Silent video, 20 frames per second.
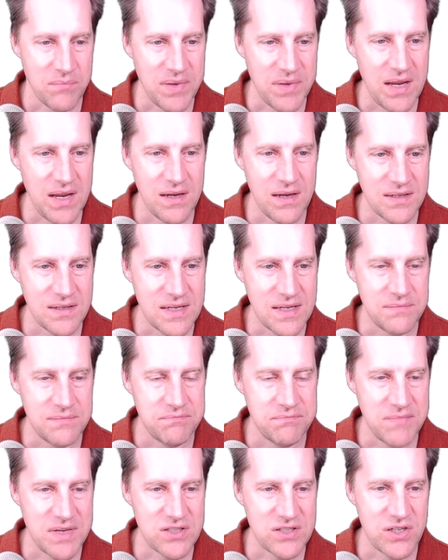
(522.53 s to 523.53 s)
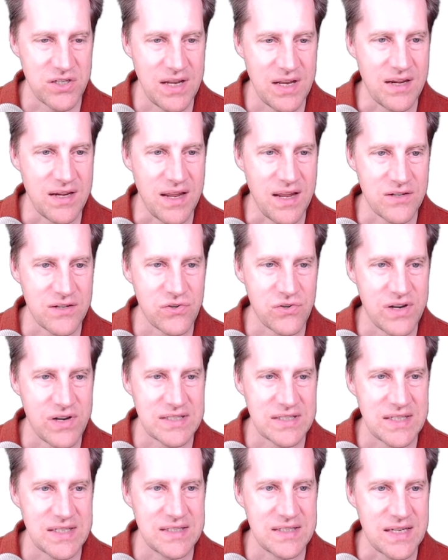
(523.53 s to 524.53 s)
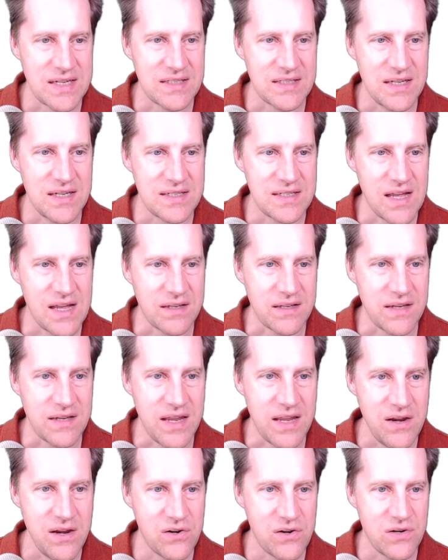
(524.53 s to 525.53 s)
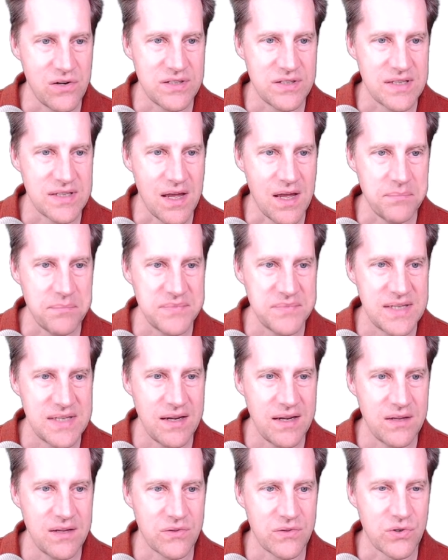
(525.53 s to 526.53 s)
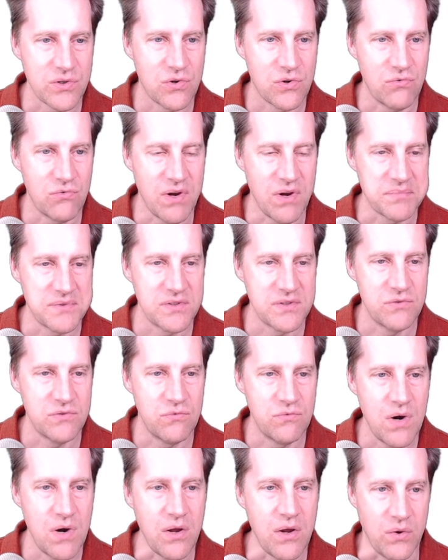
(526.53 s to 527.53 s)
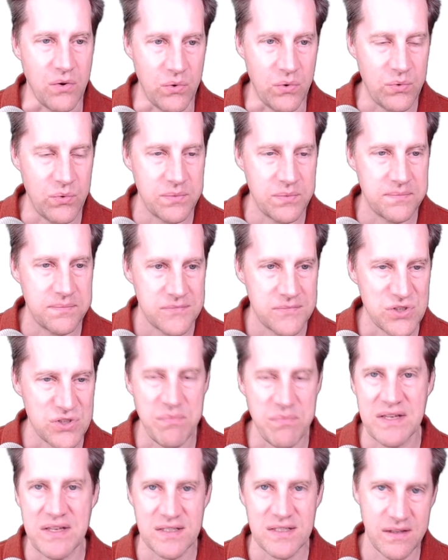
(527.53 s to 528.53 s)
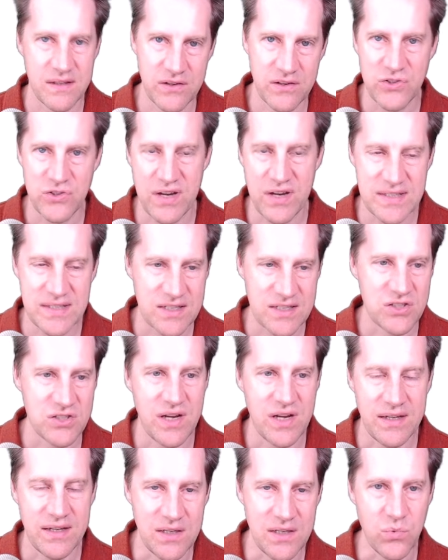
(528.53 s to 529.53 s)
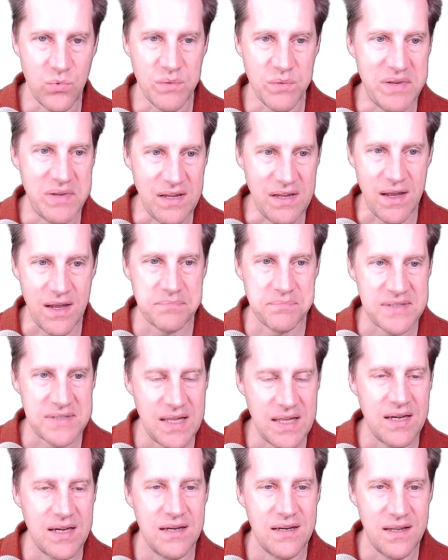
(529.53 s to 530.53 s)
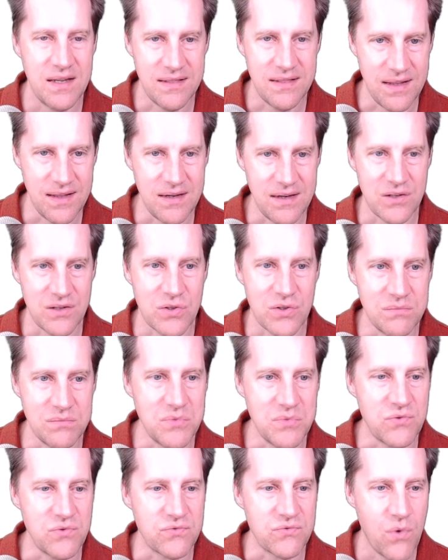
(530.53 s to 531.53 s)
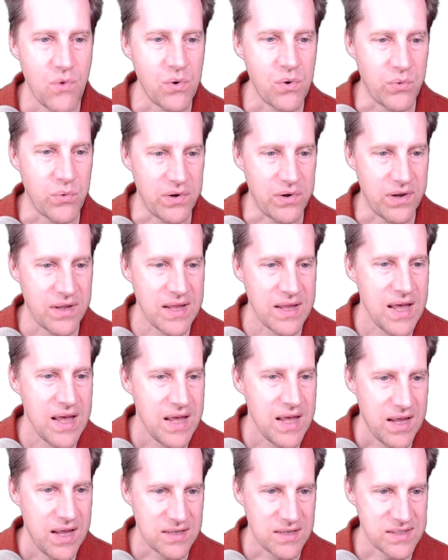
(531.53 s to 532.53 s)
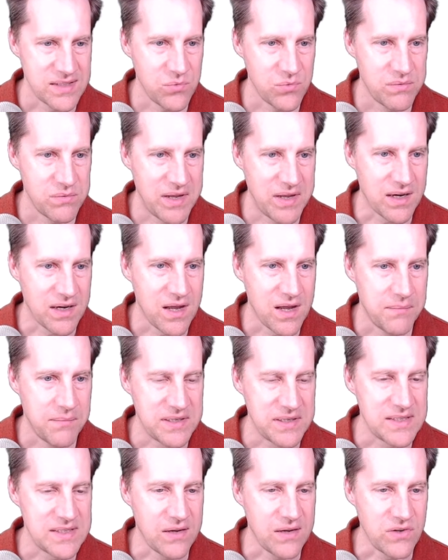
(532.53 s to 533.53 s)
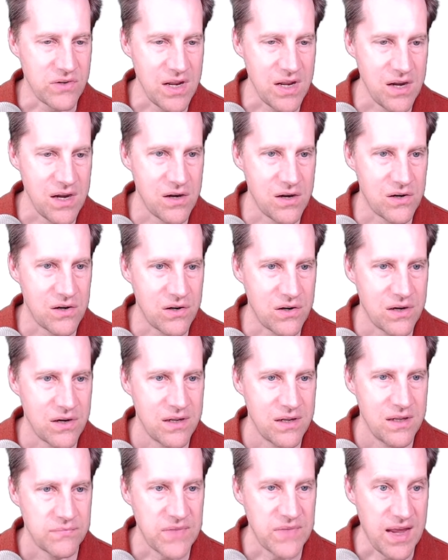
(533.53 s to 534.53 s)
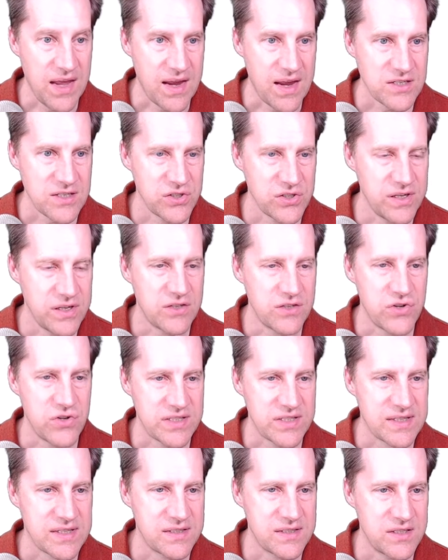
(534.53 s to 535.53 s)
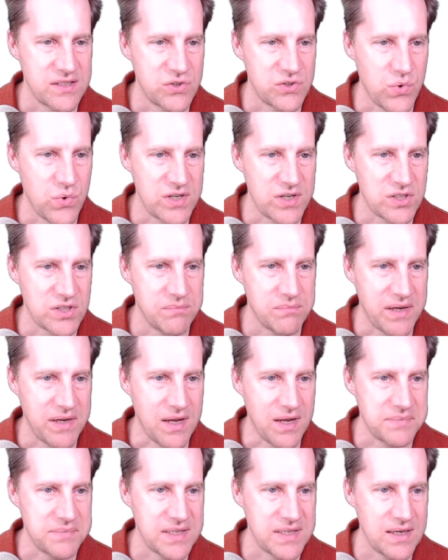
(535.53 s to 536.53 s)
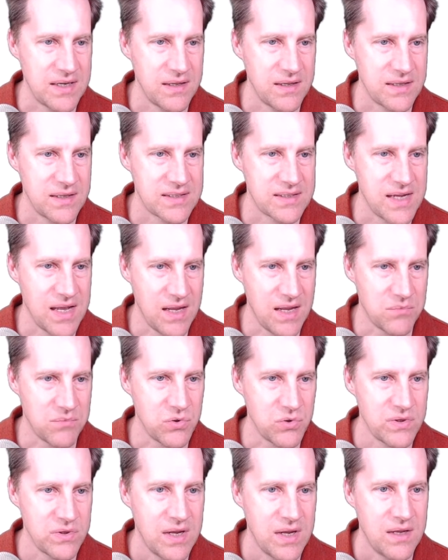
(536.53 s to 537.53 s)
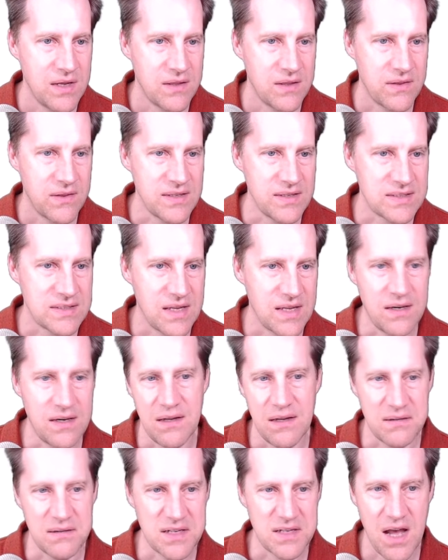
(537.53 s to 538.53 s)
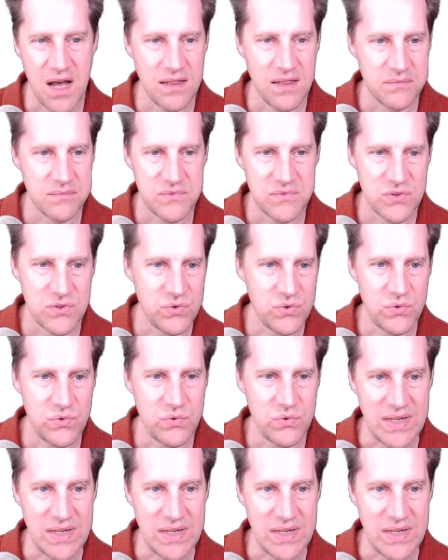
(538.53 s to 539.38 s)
but he did mention an interesting technique down here is updating the corrupted row. So basically your transaction ID will be updated and then it could move forward. And someone made a comment down here, they actually addressed the situation by updating the table. They set a column to